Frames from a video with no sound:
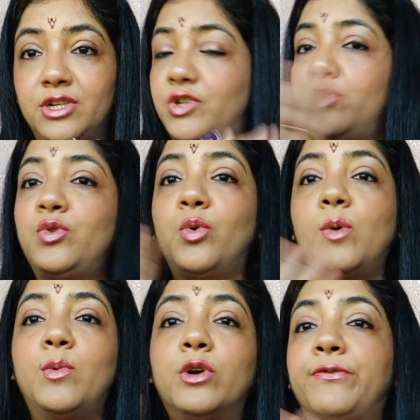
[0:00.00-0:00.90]
you
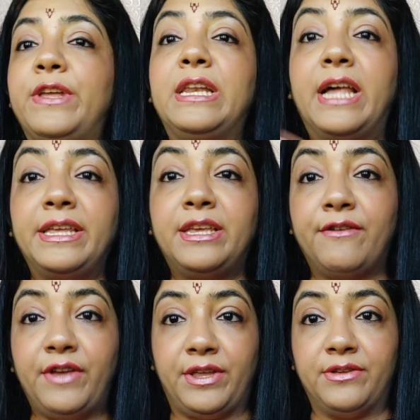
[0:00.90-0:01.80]
no more feel like
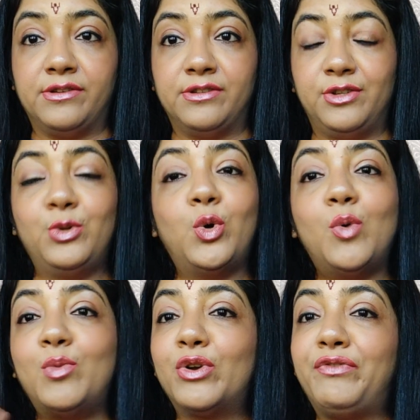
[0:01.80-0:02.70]
giving, you
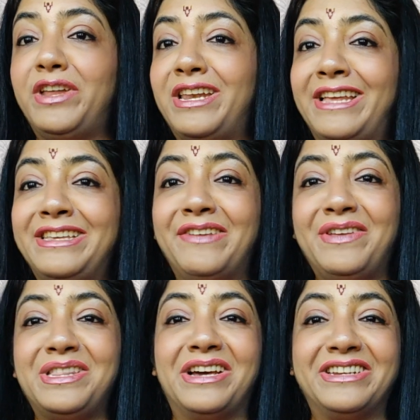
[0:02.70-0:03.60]
no more feel like
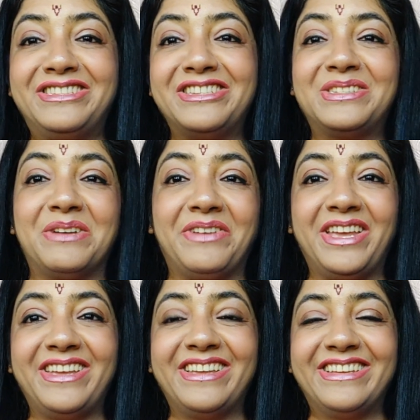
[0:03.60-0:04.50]
giving the riches
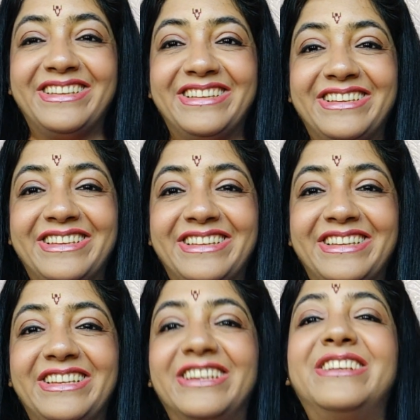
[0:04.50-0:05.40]
away.
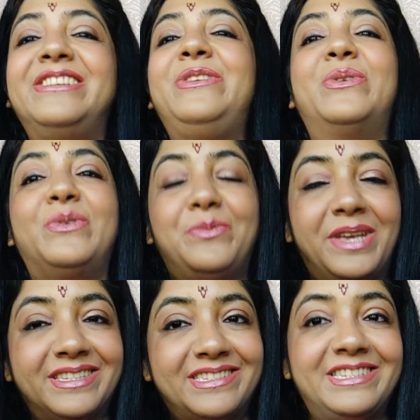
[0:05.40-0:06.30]
You
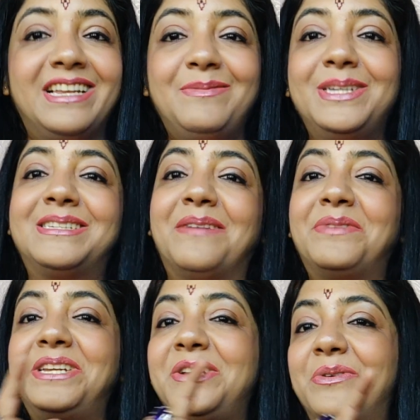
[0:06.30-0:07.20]
may still be
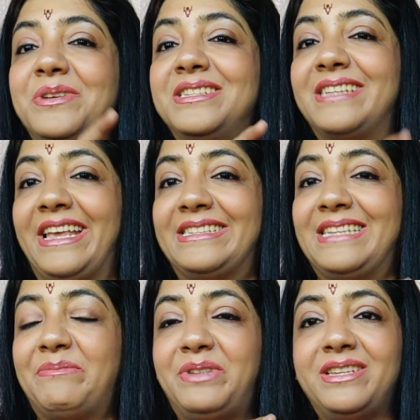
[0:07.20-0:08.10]
somebody who is
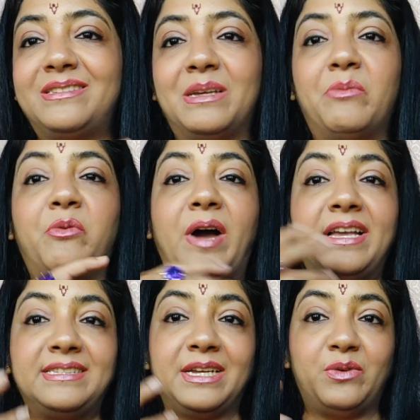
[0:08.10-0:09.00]
accepting some
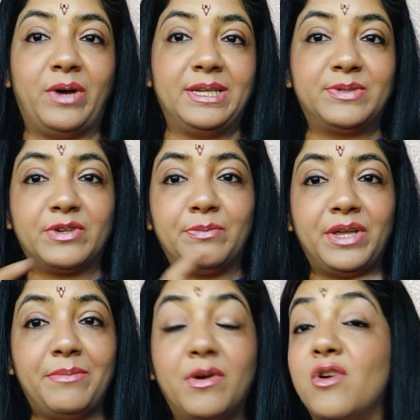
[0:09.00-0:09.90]
wise advice from
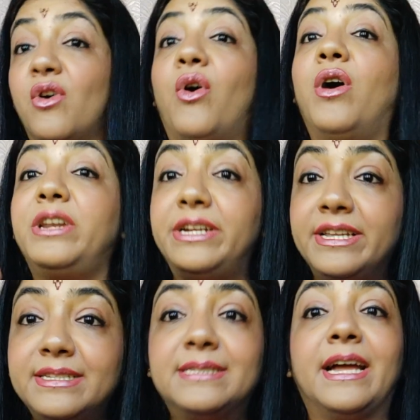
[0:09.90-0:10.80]
them, or it
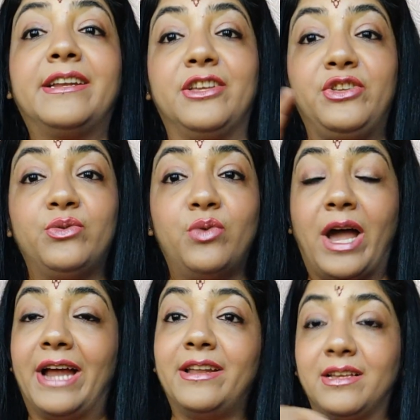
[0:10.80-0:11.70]
is that you
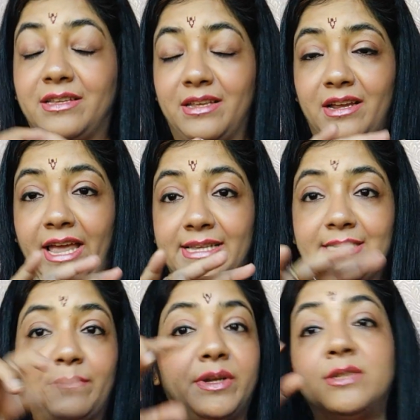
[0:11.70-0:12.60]
had
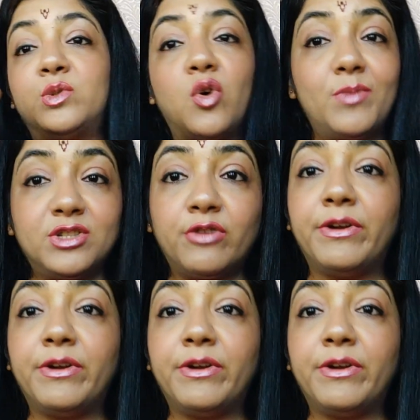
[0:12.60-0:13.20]
accepted so much of